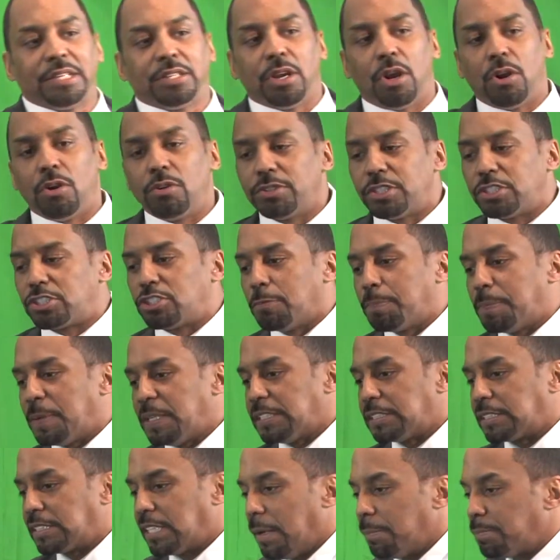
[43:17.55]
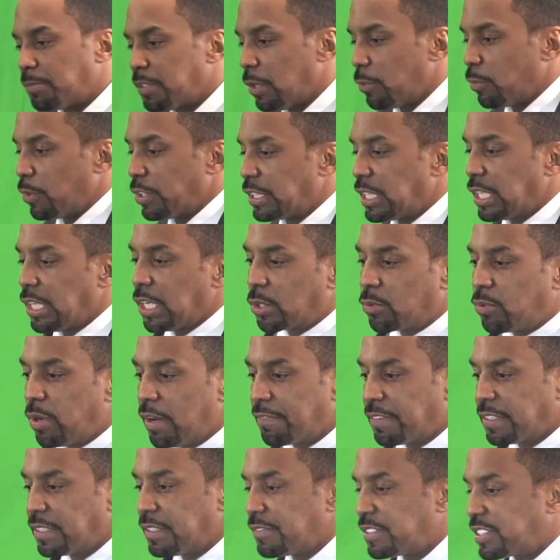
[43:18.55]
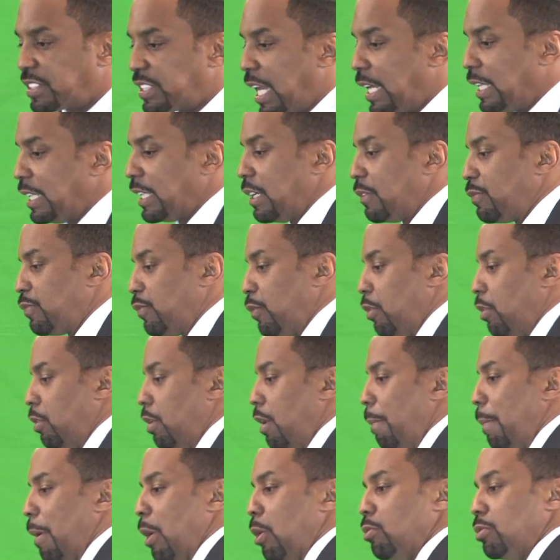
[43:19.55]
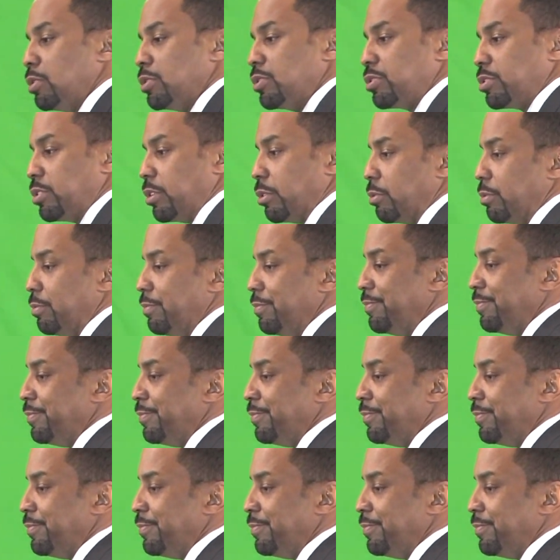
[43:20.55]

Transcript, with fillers: know that you've been tempted with the equivalent of selling it for a bowl of stew.